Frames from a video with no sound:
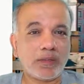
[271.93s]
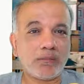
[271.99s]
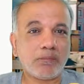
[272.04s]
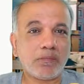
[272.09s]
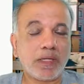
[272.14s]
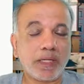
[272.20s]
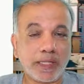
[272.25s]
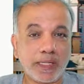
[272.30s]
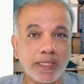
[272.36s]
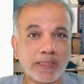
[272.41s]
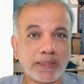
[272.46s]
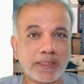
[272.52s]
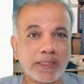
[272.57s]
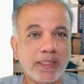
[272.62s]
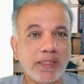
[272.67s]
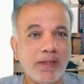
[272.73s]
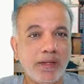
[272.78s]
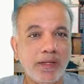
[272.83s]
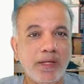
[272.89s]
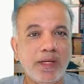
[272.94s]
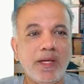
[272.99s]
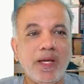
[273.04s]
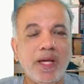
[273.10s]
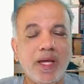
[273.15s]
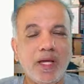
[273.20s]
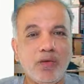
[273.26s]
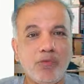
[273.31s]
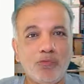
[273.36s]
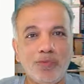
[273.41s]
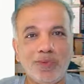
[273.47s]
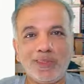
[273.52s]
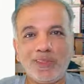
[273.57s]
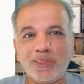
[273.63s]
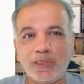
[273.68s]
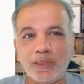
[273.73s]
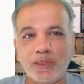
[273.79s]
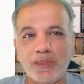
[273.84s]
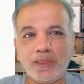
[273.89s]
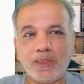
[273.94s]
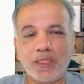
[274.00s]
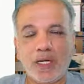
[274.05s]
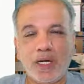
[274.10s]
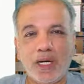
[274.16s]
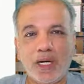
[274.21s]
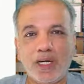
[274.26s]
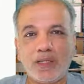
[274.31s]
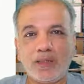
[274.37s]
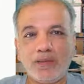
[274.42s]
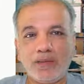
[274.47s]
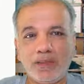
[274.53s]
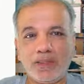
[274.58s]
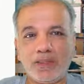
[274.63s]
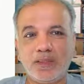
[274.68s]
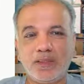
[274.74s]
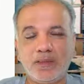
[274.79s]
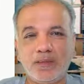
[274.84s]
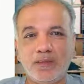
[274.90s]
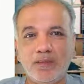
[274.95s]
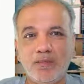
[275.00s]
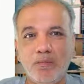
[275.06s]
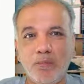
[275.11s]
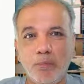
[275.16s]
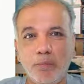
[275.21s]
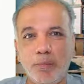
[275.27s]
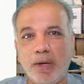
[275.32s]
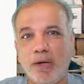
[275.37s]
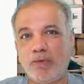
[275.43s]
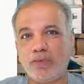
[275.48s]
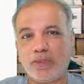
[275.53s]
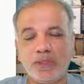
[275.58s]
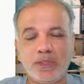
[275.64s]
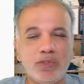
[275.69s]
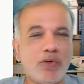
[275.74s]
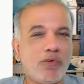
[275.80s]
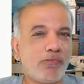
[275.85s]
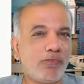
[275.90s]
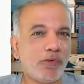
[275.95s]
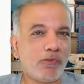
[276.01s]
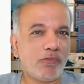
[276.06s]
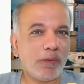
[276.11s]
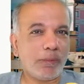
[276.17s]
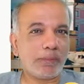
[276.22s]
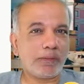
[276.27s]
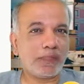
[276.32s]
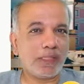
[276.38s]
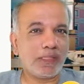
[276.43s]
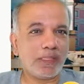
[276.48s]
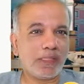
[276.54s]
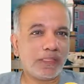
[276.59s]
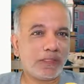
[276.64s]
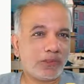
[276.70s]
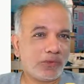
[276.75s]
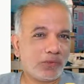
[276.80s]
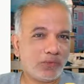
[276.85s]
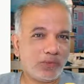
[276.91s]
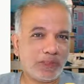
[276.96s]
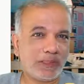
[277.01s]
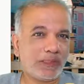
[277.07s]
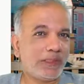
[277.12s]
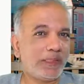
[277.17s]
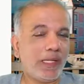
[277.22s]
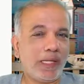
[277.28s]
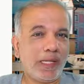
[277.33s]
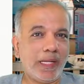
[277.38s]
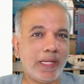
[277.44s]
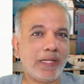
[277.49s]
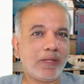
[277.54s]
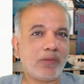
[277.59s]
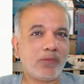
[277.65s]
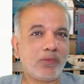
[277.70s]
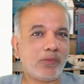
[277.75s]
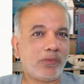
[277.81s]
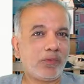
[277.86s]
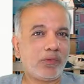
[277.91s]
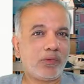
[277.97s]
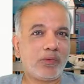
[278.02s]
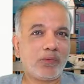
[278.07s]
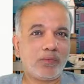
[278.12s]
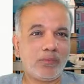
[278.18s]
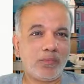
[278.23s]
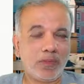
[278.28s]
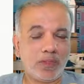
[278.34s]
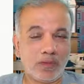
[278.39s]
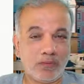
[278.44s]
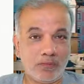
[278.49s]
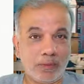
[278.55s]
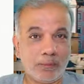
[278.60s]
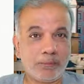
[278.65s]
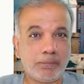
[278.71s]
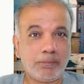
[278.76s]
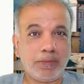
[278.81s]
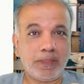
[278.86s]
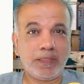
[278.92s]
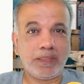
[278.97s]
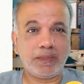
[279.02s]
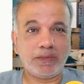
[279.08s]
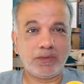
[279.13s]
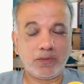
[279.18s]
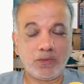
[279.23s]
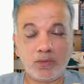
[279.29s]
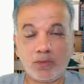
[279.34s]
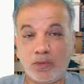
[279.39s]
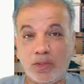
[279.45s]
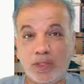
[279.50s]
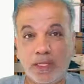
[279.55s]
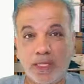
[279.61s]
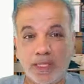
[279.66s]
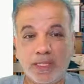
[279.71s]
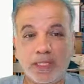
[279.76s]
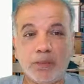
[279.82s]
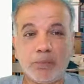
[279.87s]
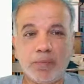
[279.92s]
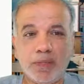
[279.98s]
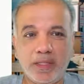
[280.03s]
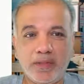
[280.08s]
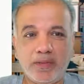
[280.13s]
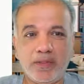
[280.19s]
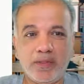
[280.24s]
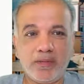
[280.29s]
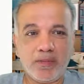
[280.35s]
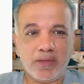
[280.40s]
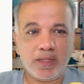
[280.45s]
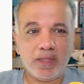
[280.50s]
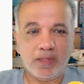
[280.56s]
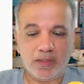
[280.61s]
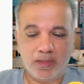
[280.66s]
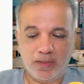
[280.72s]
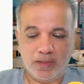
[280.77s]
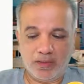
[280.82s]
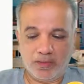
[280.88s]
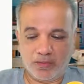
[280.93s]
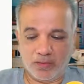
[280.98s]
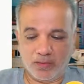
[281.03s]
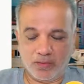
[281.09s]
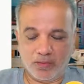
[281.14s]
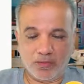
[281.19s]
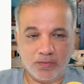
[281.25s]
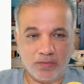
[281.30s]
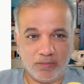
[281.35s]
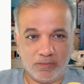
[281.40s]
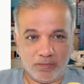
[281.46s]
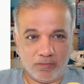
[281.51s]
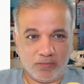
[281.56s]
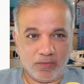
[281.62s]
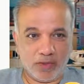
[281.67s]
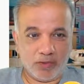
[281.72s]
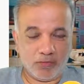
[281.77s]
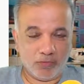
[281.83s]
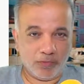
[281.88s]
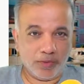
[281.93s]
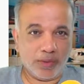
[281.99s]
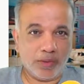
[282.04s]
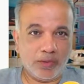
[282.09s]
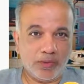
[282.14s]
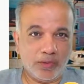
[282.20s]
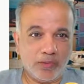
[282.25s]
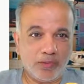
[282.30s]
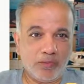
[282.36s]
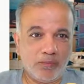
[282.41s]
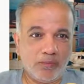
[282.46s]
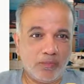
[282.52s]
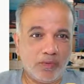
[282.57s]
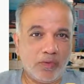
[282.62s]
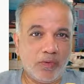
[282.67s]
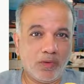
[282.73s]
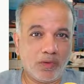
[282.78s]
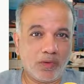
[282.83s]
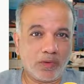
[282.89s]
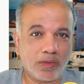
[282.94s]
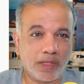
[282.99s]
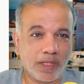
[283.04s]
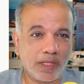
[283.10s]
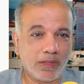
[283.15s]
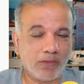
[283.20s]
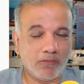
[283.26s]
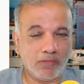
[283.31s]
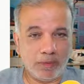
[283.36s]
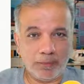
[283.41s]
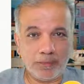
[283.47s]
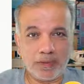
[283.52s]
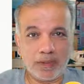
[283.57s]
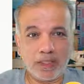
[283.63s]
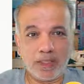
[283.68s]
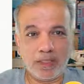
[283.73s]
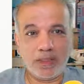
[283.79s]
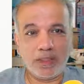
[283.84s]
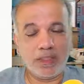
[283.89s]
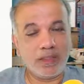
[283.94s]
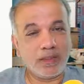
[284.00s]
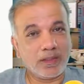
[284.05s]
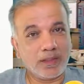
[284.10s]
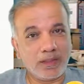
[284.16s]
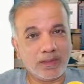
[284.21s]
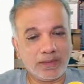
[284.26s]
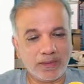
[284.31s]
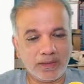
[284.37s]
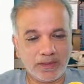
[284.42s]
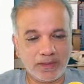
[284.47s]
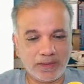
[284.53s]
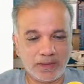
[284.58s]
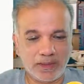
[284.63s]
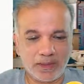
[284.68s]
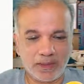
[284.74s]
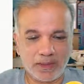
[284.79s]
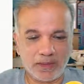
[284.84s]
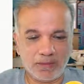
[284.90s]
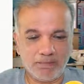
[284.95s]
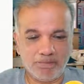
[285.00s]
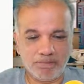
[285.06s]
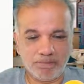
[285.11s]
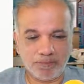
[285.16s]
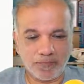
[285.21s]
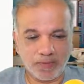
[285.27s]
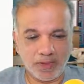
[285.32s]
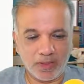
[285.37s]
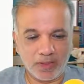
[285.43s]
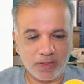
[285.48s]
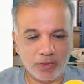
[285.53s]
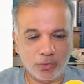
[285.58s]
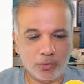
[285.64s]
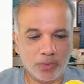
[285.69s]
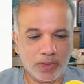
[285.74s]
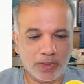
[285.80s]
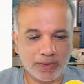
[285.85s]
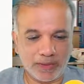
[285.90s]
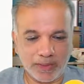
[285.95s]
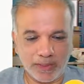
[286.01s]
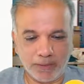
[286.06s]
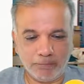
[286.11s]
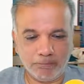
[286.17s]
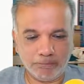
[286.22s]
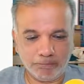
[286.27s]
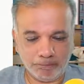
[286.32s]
engaging and visitors aren't just bouncing off your website as soon as they land on your web page or a landing page. So a video on a website increases the dwell time.